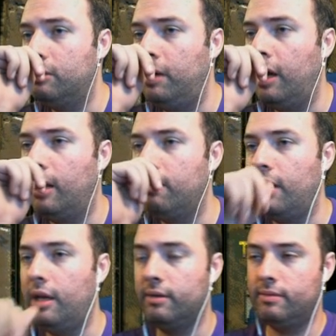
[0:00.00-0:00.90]
is beyond
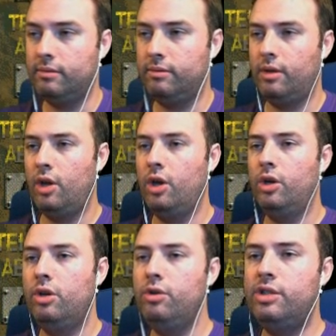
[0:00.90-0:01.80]
me.
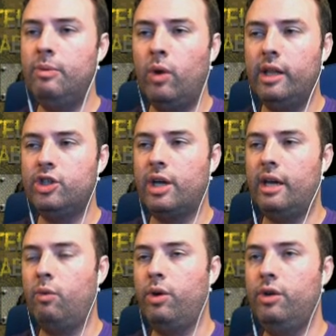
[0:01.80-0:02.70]
You seem
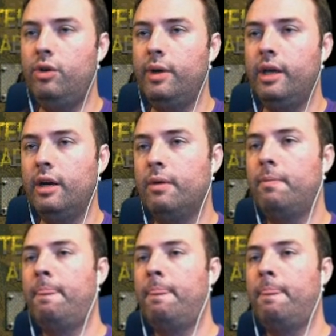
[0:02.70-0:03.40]
well-educated. What are you doing here?